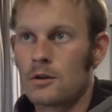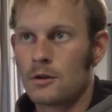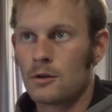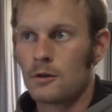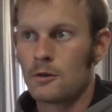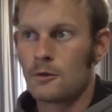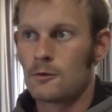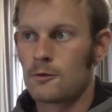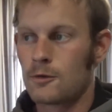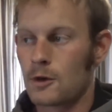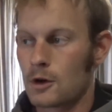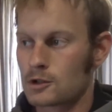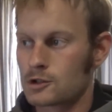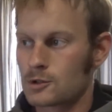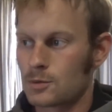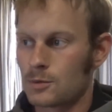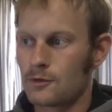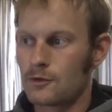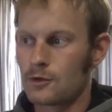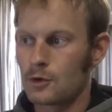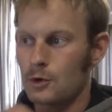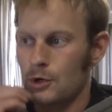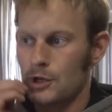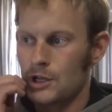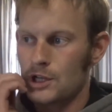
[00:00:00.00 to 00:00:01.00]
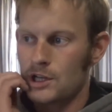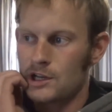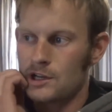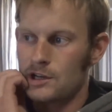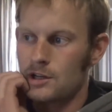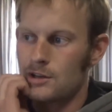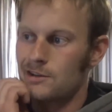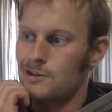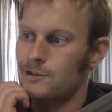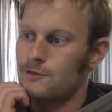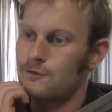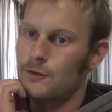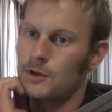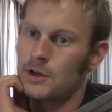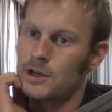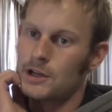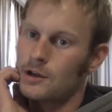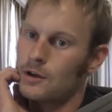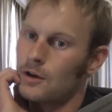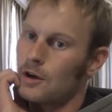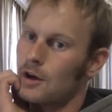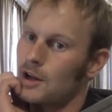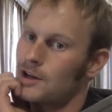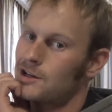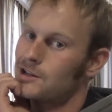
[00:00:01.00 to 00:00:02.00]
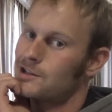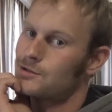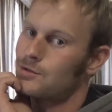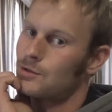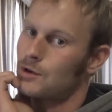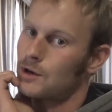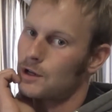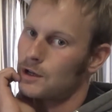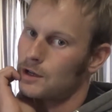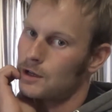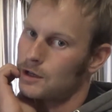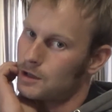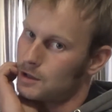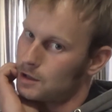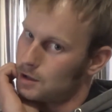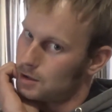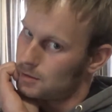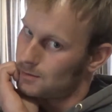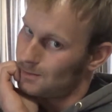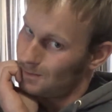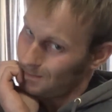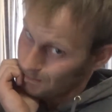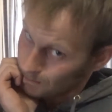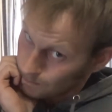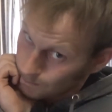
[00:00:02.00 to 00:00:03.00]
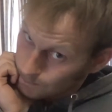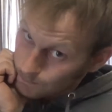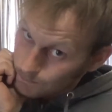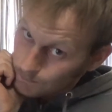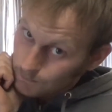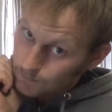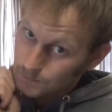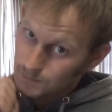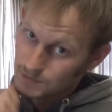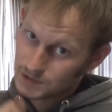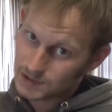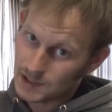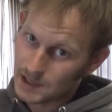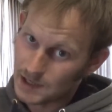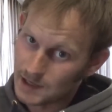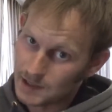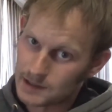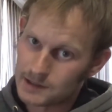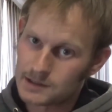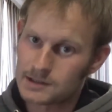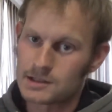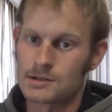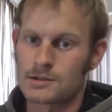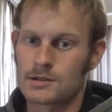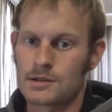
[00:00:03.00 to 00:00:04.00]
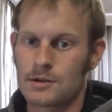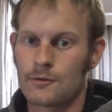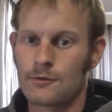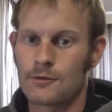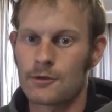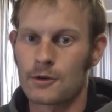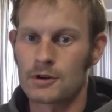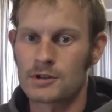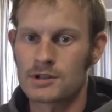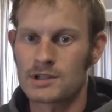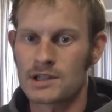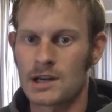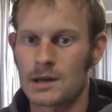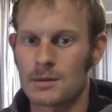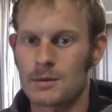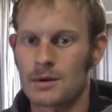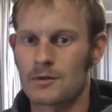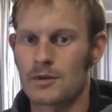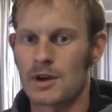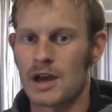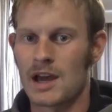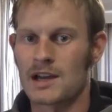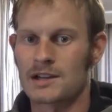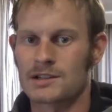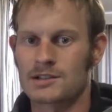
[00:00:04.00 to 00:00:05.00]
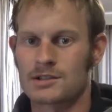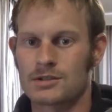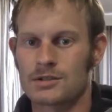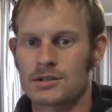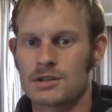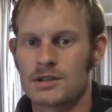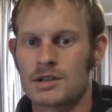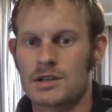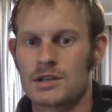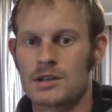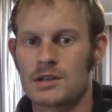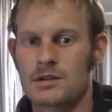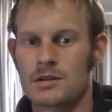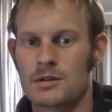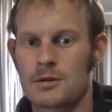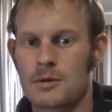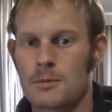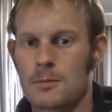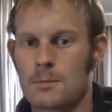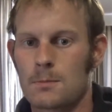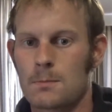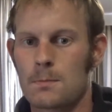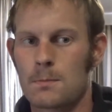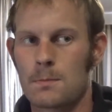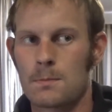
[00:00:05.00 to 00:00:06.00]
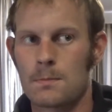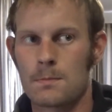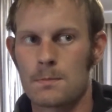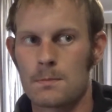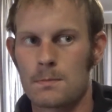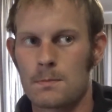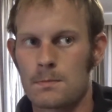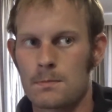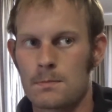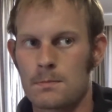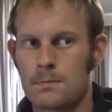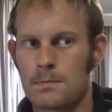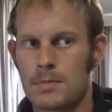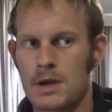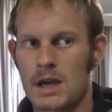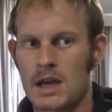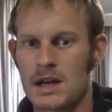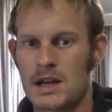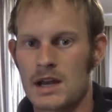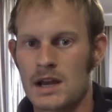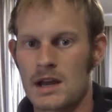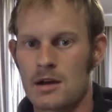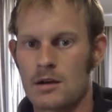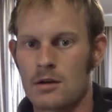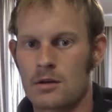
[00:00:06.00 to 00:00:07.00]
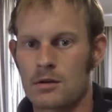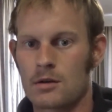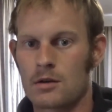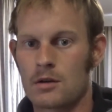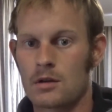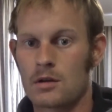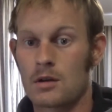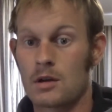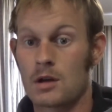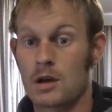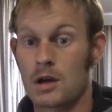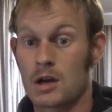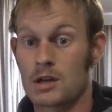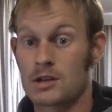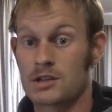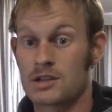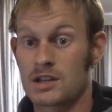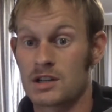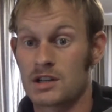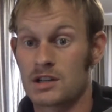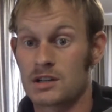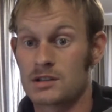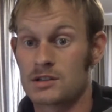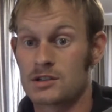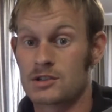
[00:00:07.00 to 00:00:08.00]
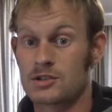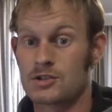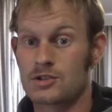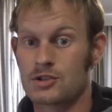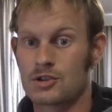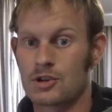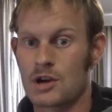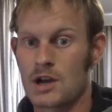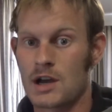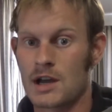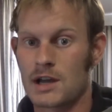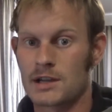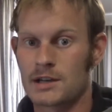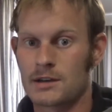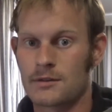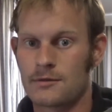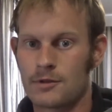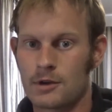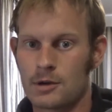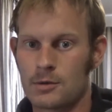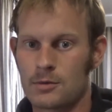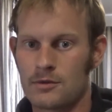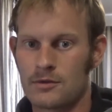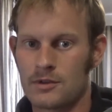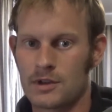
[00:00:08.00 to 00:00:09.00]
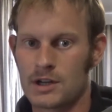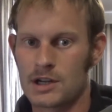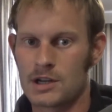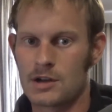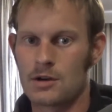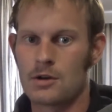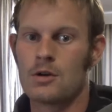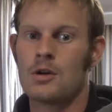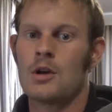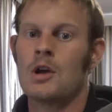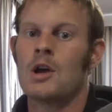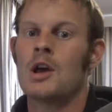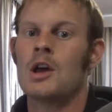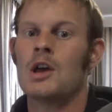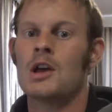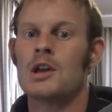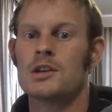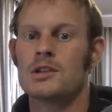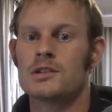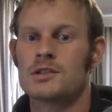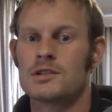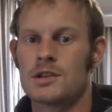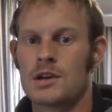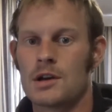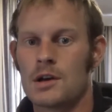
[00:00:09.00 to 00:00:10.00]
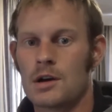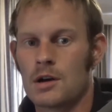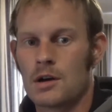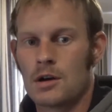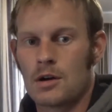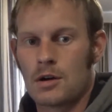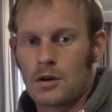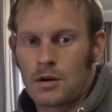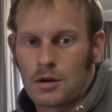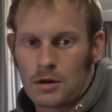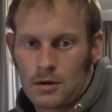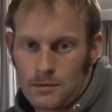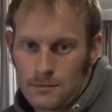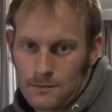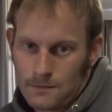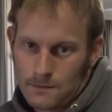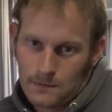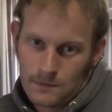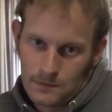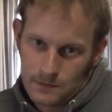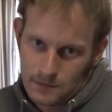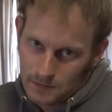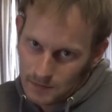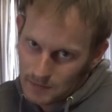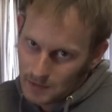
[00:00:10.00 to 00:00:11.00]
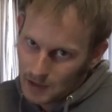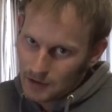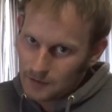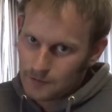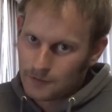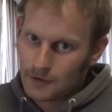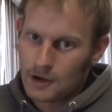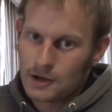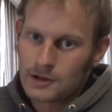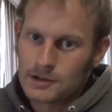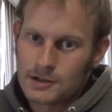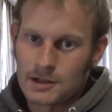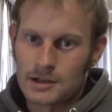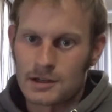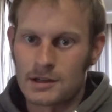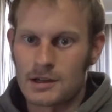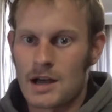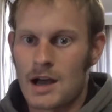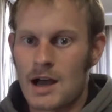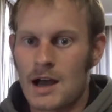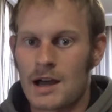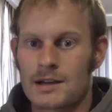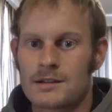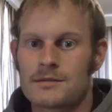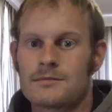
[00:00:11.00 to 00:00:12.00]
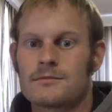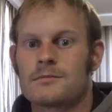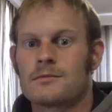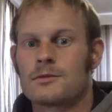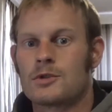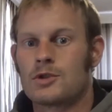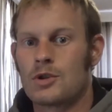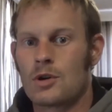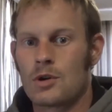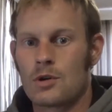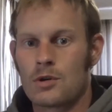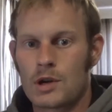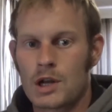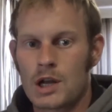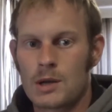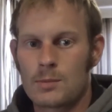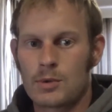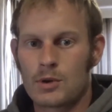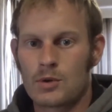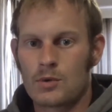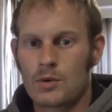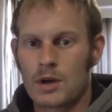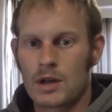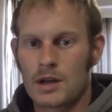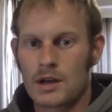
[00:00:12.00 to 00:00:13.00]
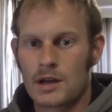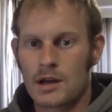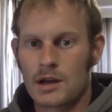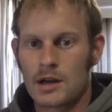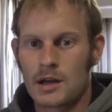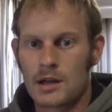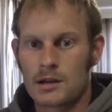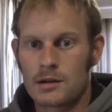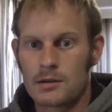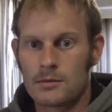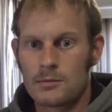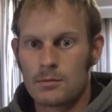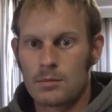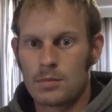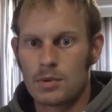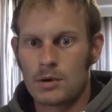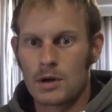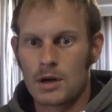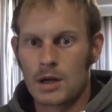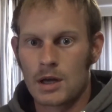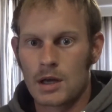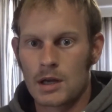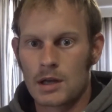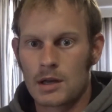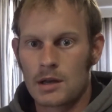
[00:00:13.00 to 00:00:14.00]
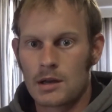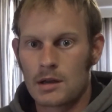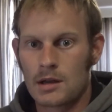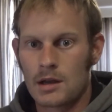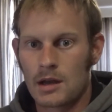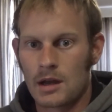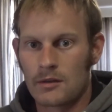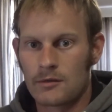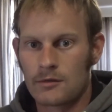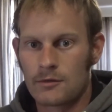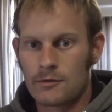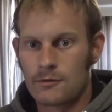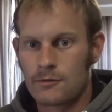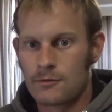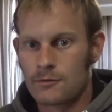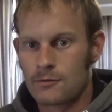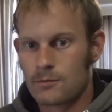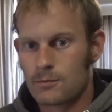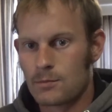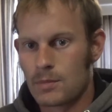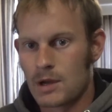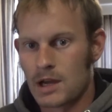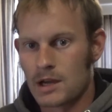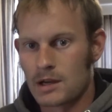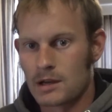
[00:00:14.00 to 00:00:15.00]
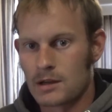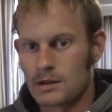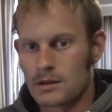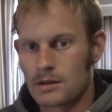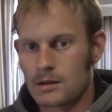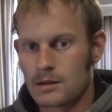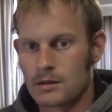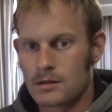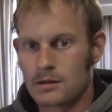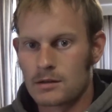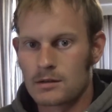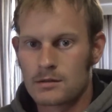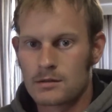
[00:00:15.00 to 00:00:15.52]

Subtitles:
Folks, before we get into this video, I just want to say this is the first time I've actually been out hunting, trying to film a video. So I've hunted a lot growing up and whatnot, but back in the